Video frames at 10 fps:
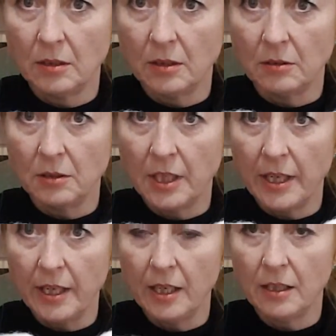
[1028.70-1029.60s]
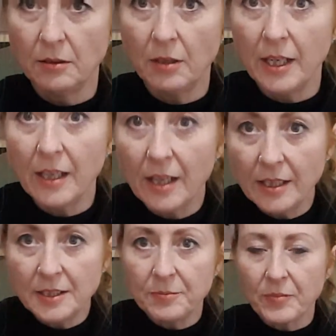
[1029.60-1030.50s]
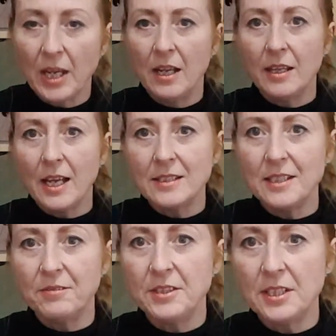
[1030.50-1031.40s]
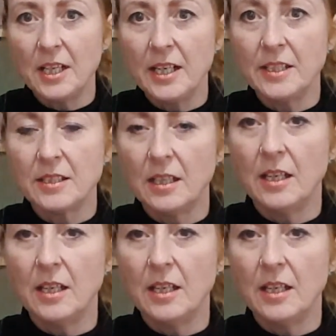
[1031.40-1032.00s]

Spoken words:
Okay, right guys, that's it for tonight.